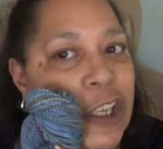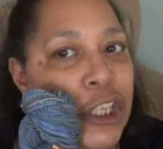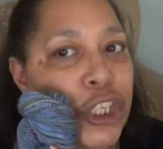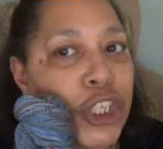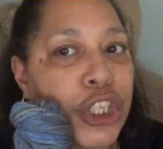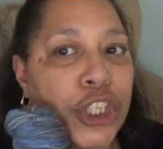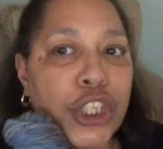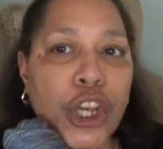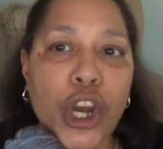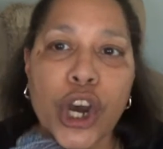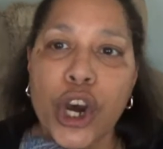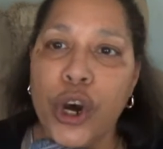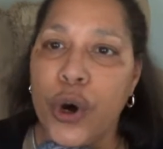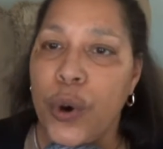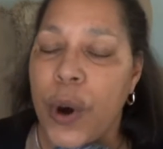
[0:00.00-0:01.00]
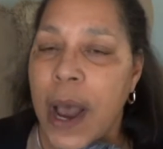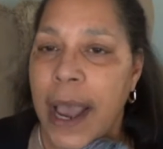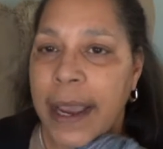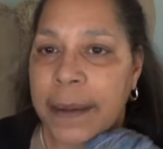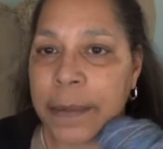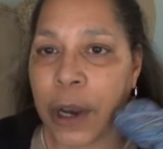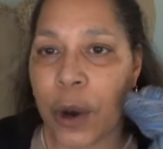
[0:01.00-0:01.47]
So
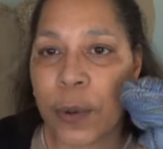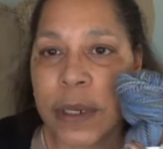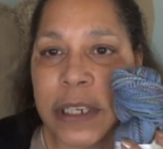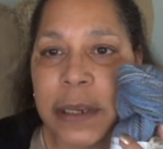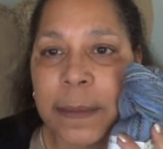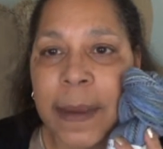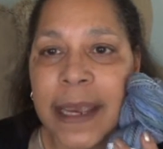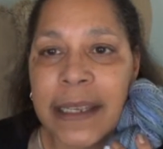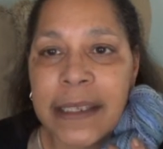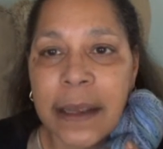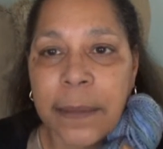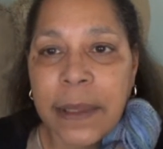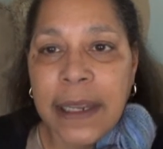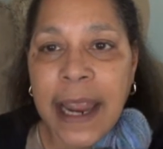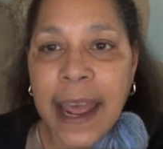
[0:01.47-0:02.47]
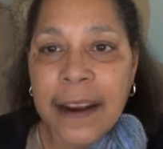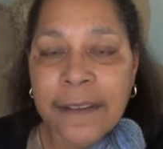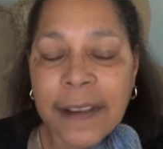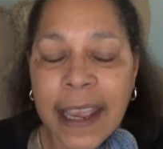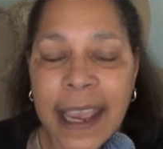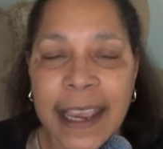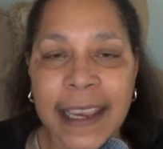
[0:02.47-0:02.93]
I am going to make something out
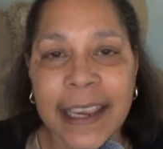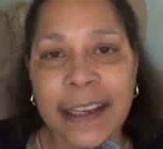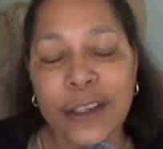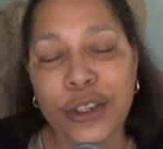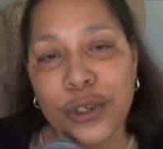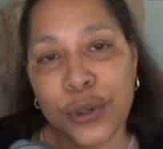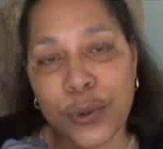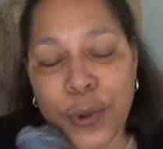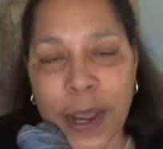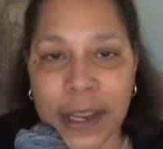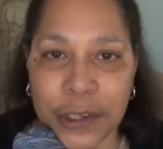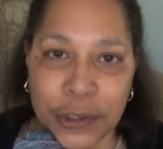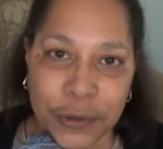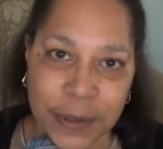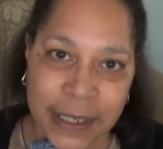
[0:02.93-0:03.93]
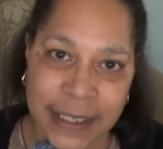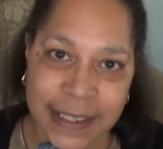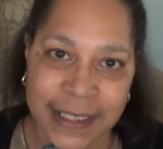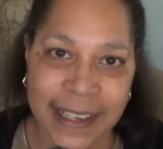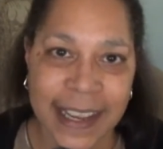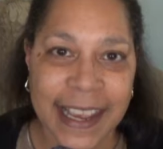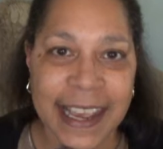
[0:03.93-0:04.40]
of it and get 2
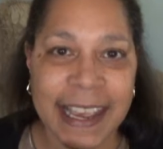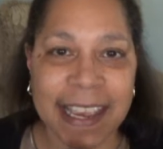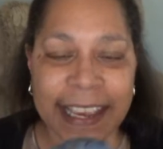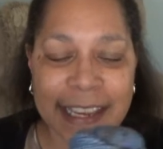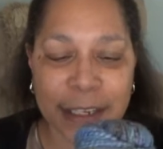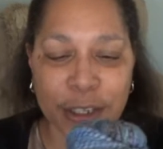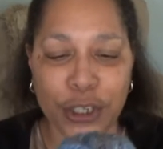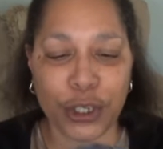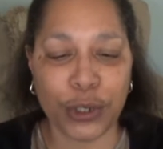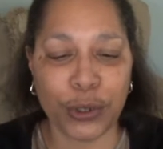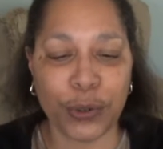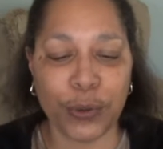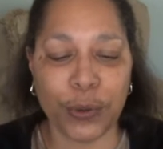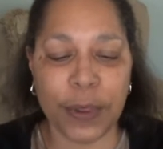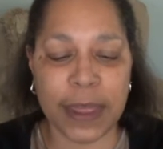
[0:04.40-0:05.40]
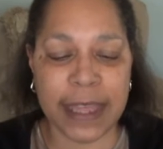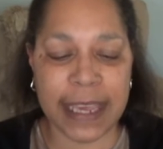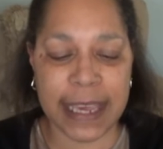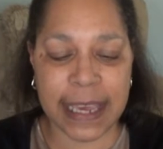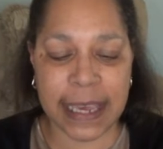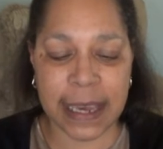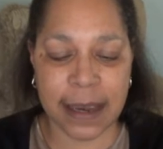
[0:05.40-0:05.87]
entries into
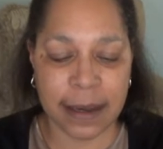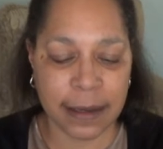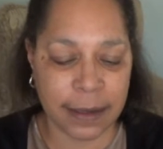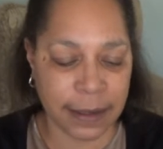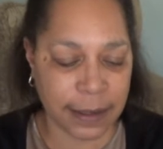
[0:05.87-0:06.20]
the